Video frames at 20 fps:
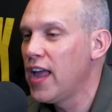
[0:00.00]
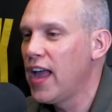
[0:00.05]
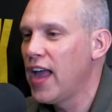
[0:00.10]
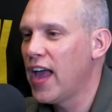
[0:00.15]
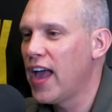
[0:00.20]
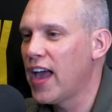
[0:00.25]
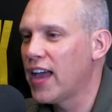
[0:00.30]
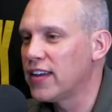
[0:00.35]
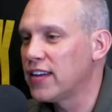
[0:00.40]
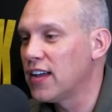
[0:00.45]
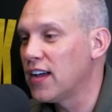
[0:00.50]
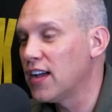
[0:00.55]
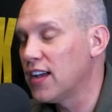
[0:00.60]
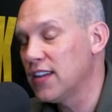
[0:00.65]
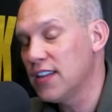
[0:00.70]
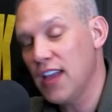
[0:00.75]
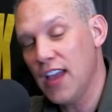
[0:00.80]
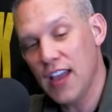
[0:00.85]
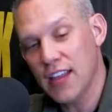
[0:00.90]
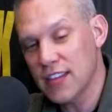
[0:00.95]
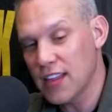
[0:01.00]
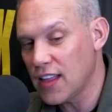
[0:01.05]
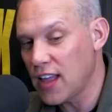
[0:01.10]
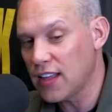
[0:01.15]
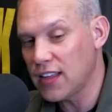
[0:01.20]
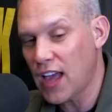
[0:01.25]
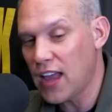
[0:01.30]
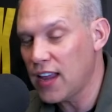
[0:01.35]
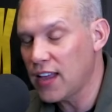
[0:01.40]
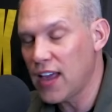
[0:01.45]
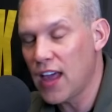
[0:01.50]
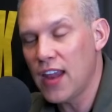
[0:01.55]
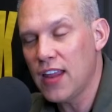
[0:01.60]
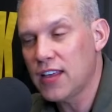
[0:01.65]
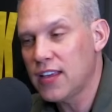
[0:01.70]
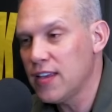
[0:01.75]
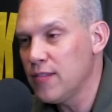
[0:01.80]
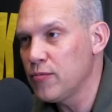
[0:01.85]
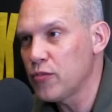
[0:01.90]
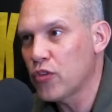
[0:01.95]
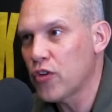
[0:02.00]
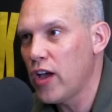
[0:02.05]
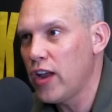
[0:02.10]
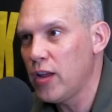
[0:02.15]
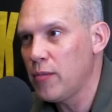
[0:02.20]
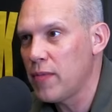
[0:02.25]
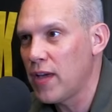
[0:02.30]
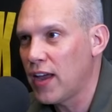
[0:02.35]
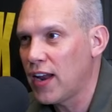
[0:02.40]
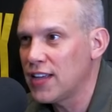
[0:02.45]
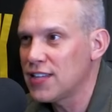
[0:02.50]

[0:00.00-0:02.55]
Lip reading: And I gotta give him credit, man.